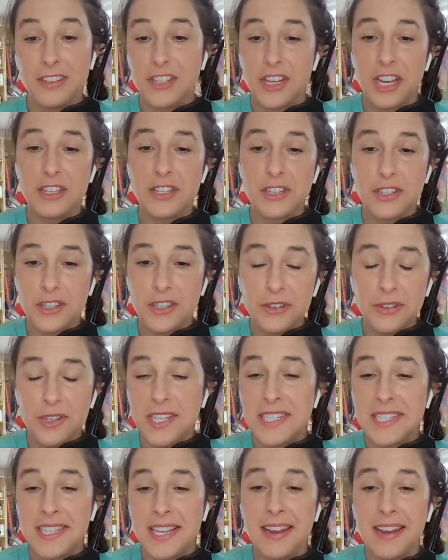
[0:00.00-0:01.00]
Judge Judy
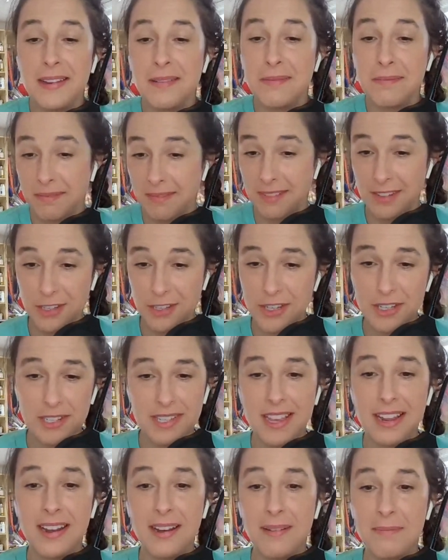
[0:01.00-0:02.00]
said it she said it